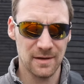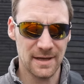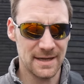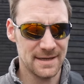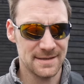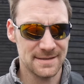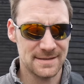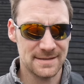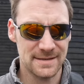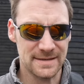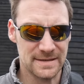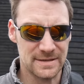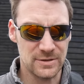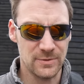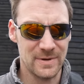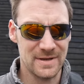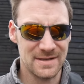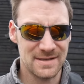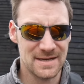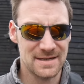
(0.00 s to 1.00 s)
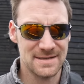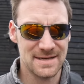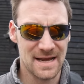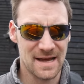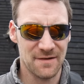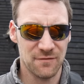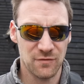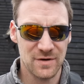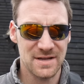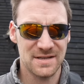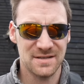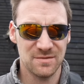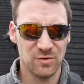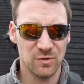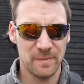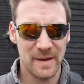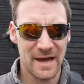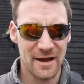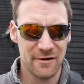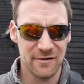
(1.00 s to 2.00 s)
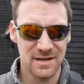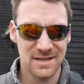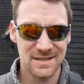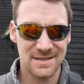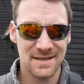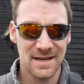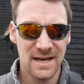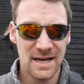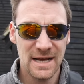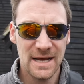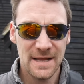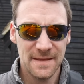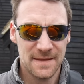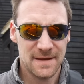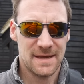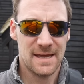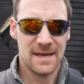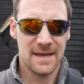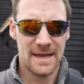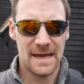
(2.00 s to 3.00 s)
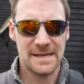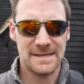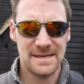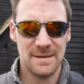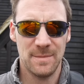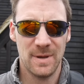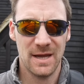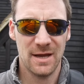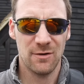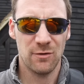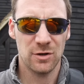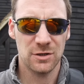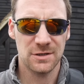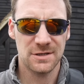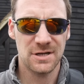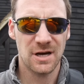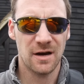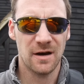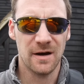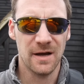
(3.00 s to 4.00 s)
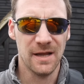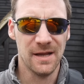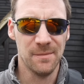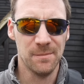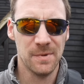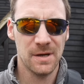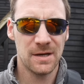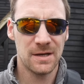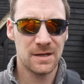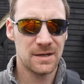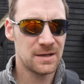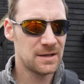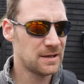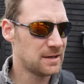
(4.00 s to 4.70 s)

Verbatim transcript: And do it, does he have reasonable parents that can get him here on time?